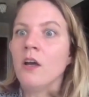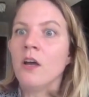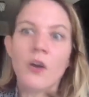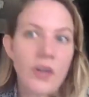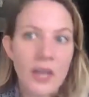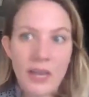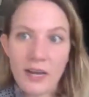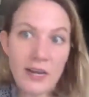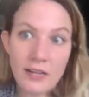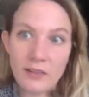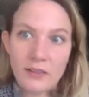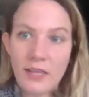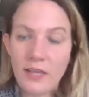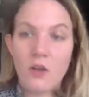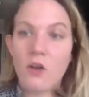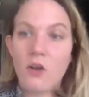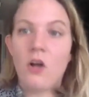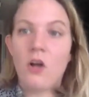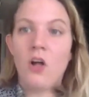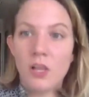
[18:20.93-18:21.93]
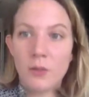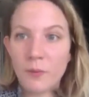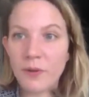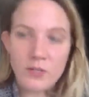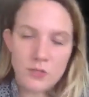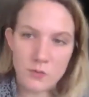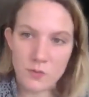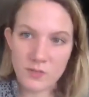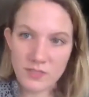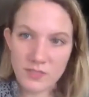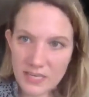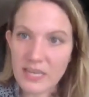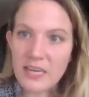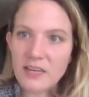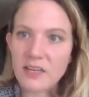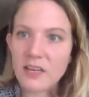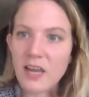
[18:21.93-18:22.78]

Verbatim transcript: okay, like all I want to do is eat,